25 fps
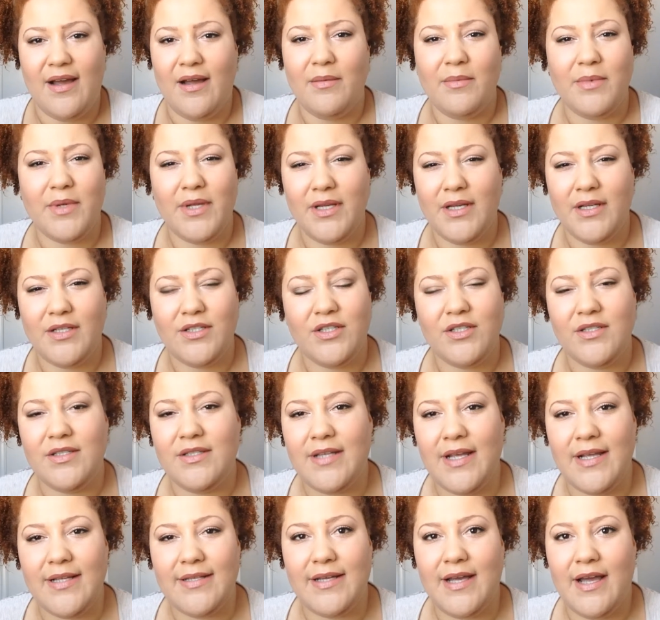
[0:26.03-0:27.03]
I mean, it's
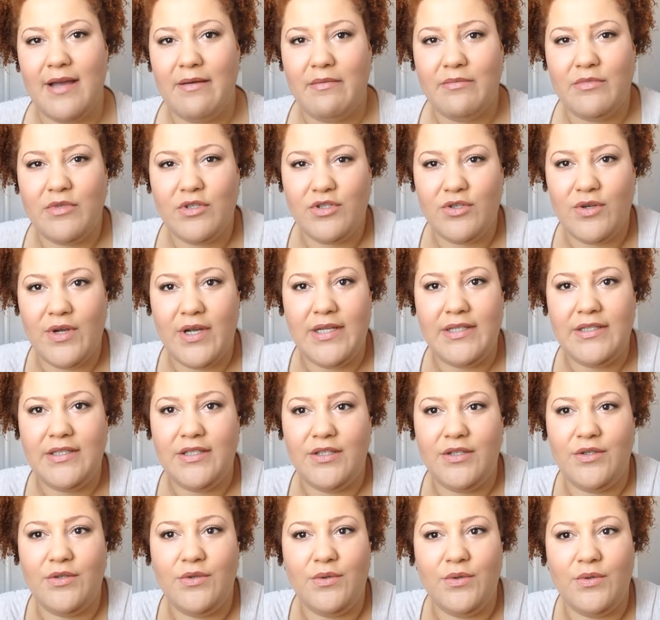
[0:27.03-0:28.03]
just daytime. I'm just trying
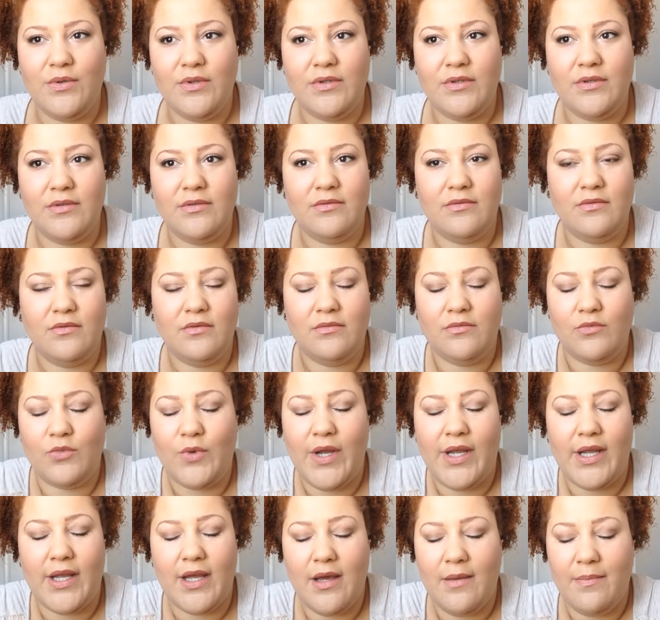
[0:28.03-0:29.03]
to
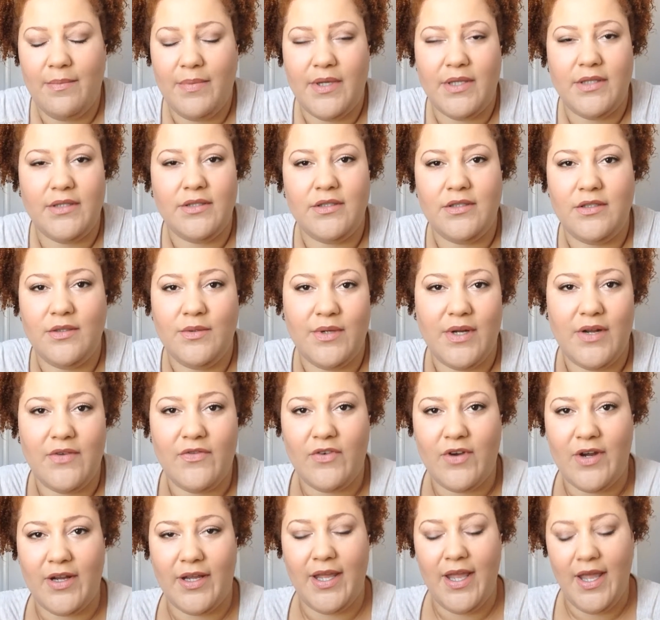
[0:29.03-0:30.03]
wake up and do
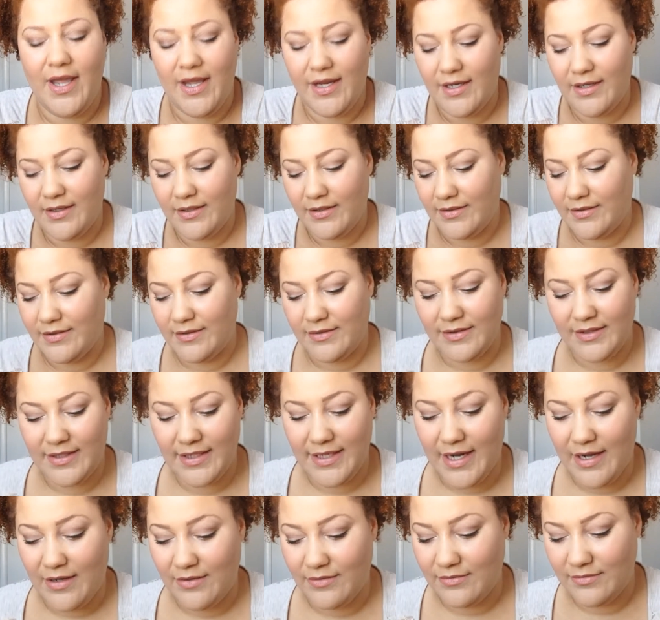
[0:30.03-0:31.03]
whatever I can to
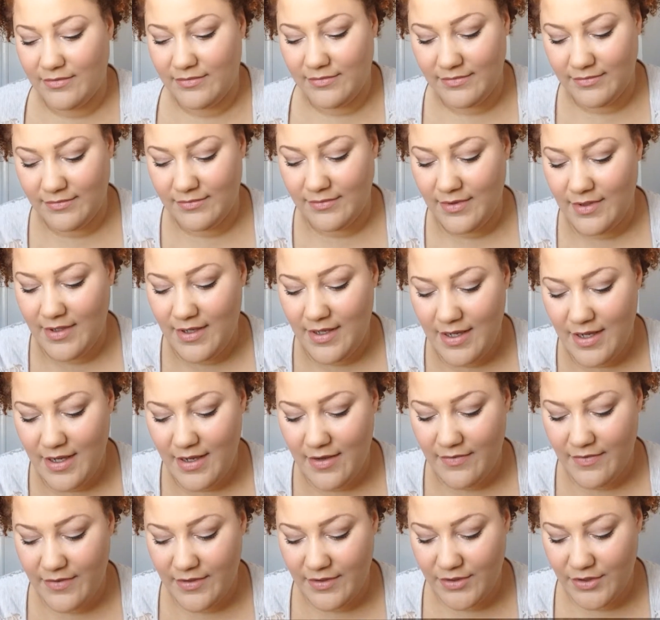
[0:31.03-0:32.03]
get out
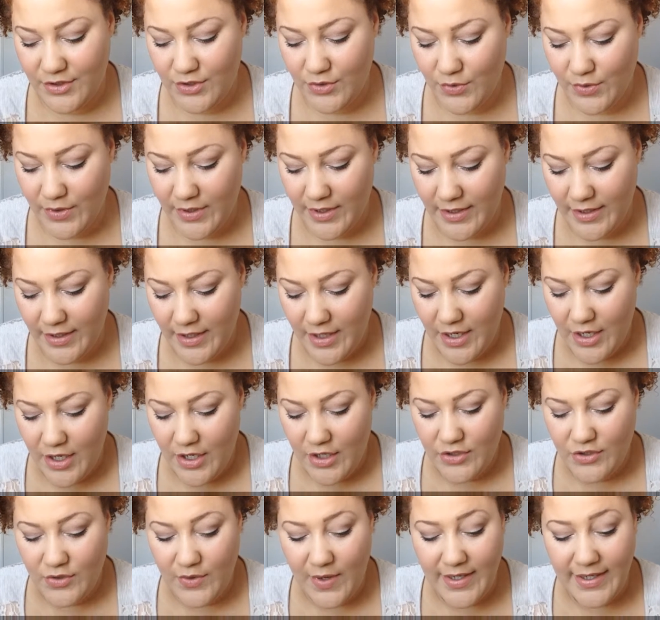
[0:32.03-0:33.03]
of the door.
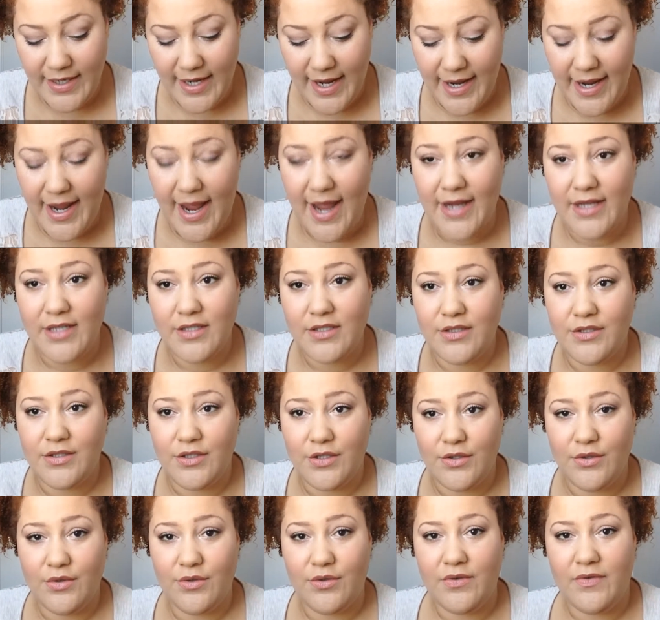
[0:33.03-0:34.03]
So at night I
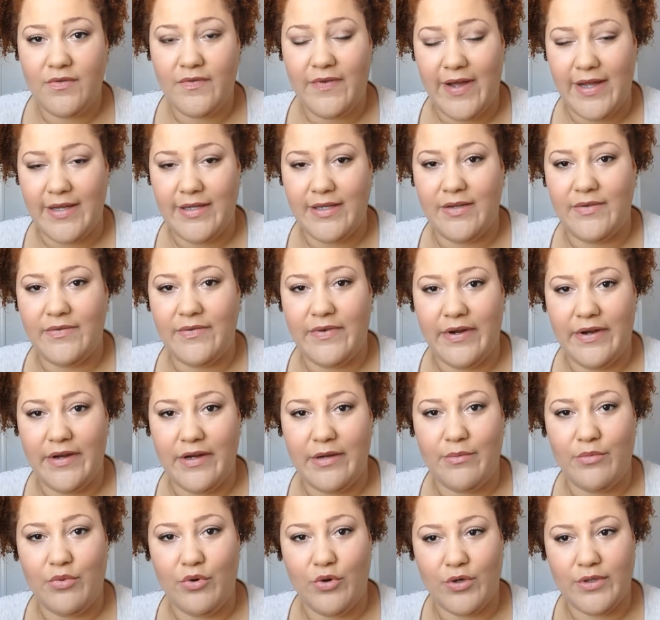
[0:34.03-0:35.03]
do find it very
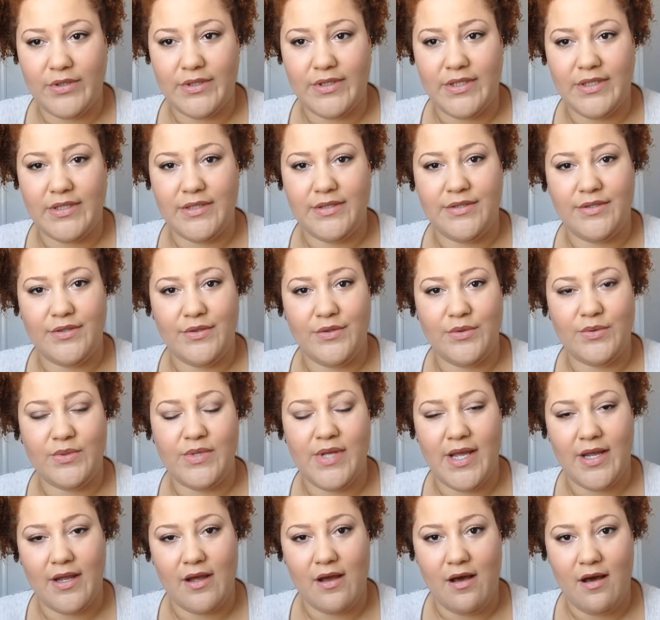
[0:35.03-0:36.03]
important to
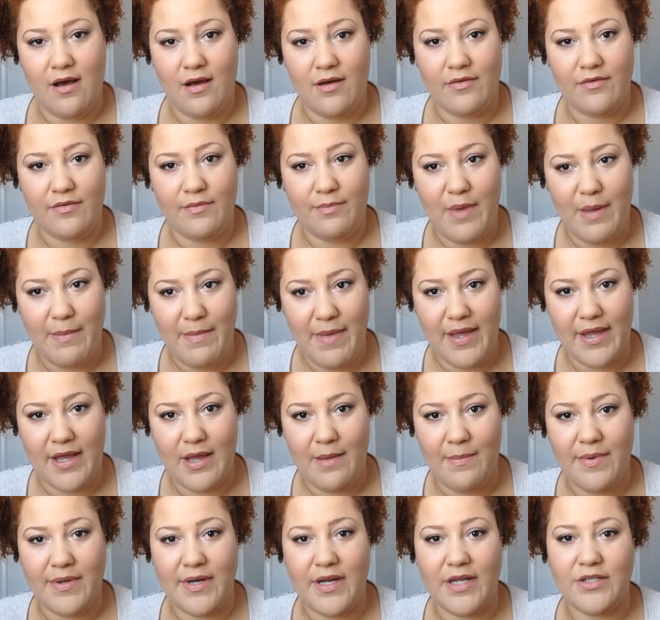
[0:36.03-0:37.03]
take off my
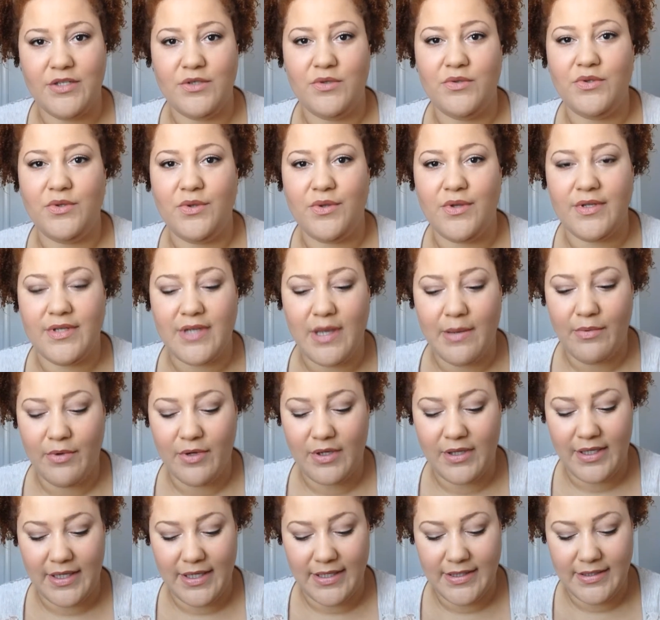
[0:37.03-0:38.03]
makeup, and I do the double
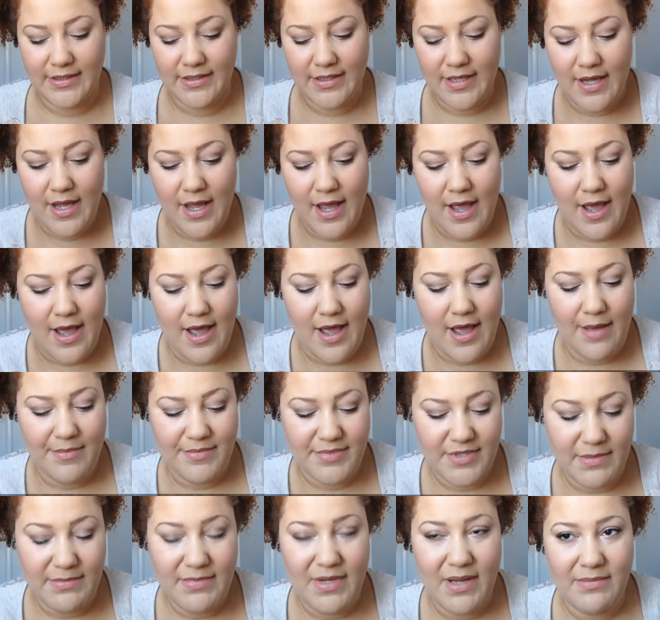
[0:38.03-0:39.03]
cleanse.
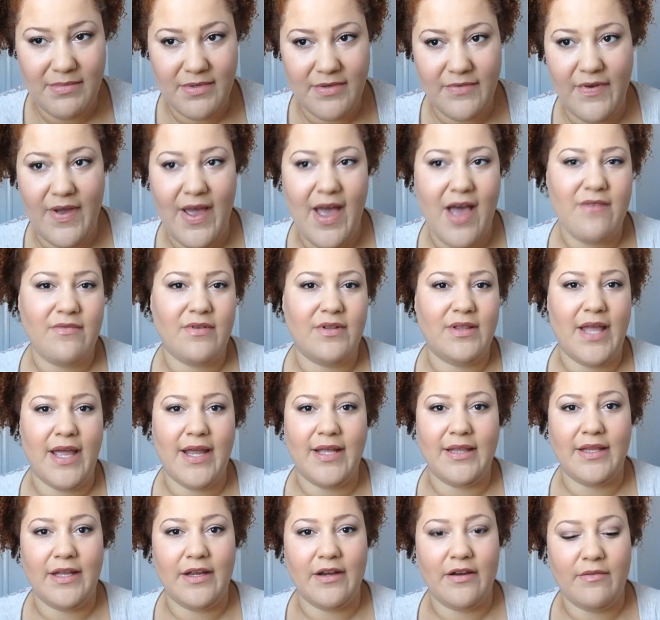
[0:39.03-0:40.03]
Sometimes if I have a
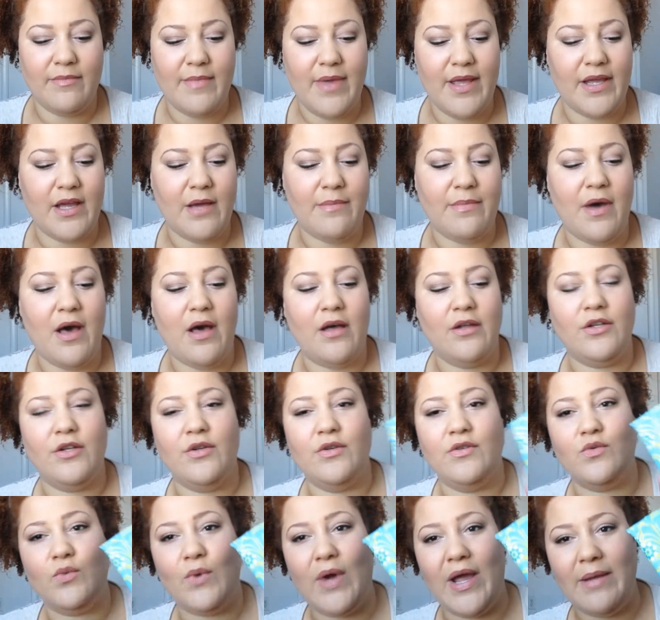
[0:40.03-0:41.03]
light layer of makeup, I'll
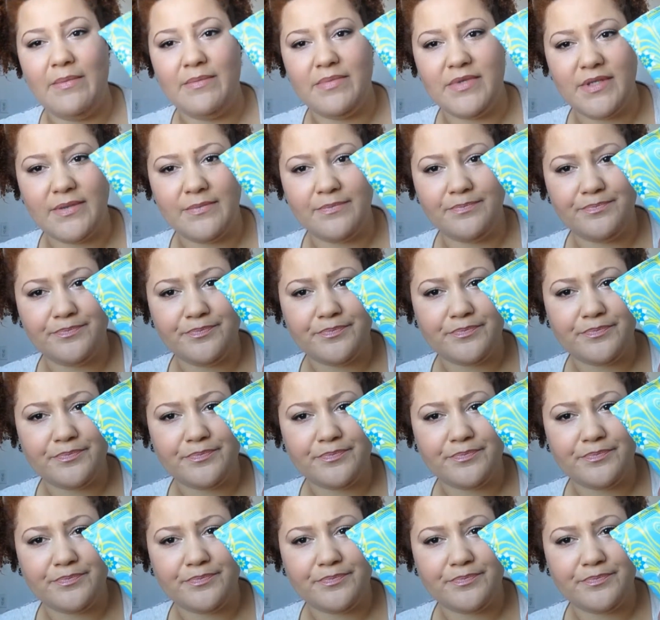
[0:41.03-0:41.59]
use wipes.